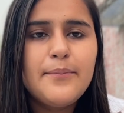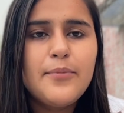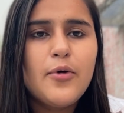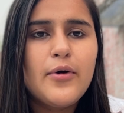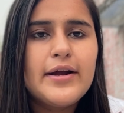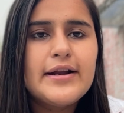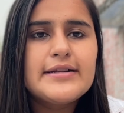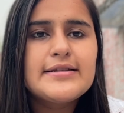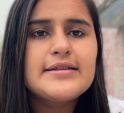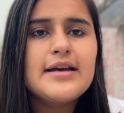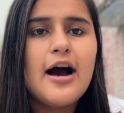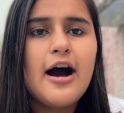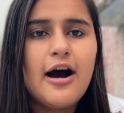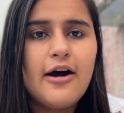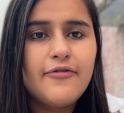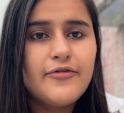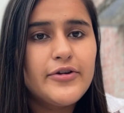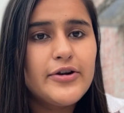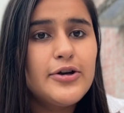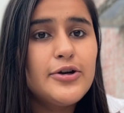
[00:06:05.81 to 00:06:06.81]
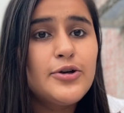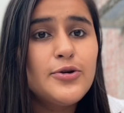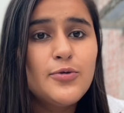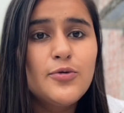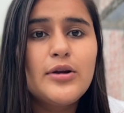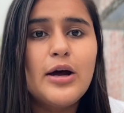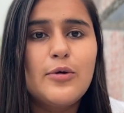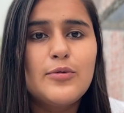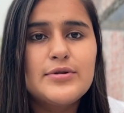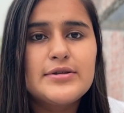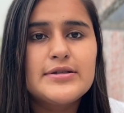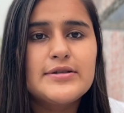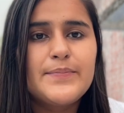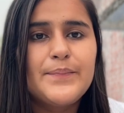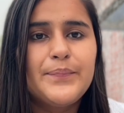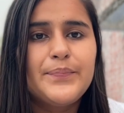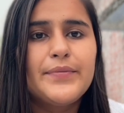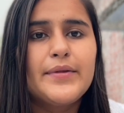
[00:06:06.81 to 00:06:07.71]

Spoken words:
points after 2 rounds,